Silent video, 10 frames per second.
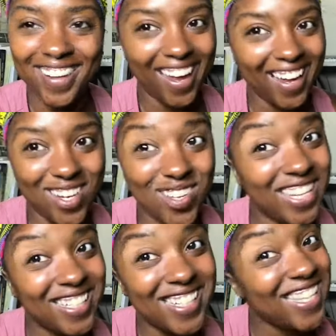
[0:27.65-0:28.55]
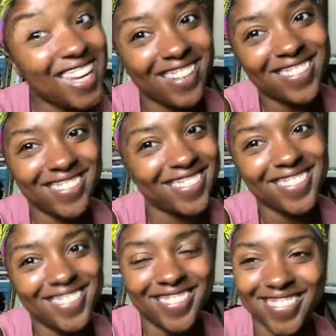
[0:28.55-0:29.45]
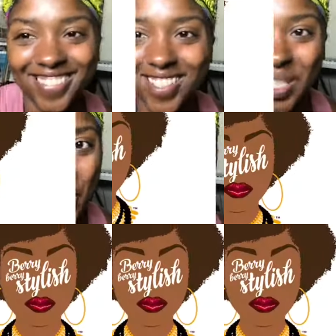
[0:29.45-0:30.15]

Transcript: And you can see it. So here we go.